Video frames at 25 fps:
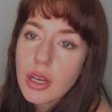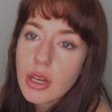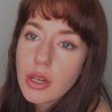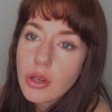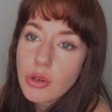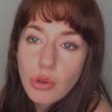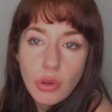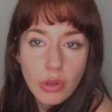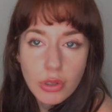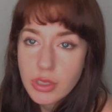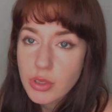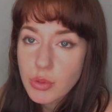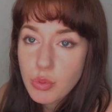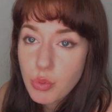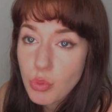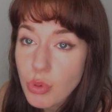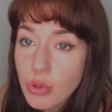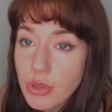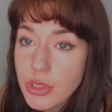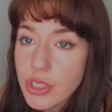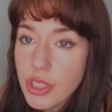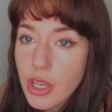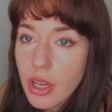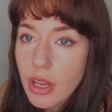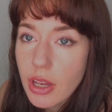cross
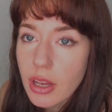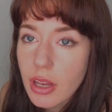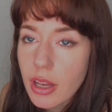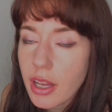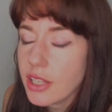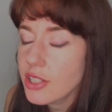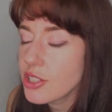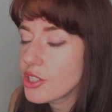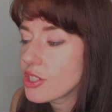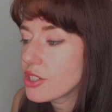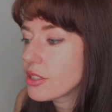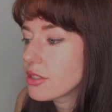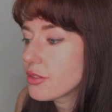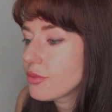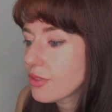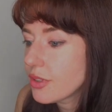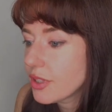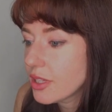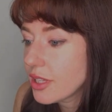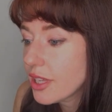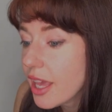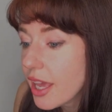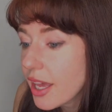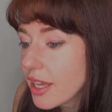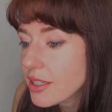water and just
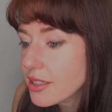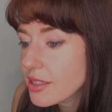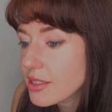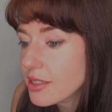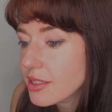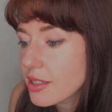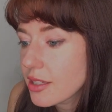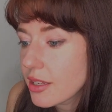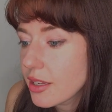forget